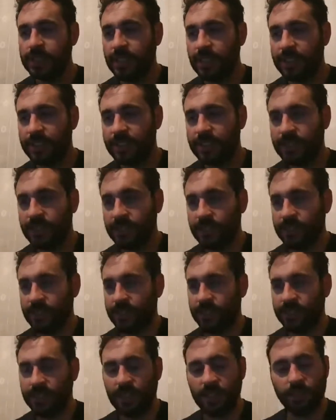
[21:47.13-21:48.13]
Testing
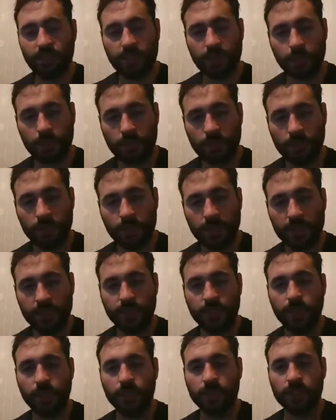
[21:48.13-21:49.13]
the CFM of a
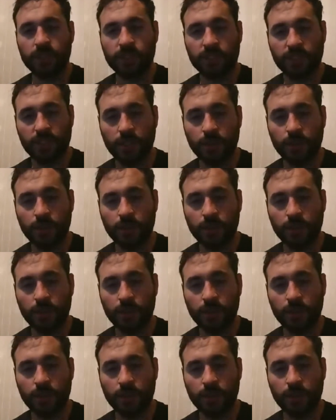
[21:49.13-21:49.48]
manifold on its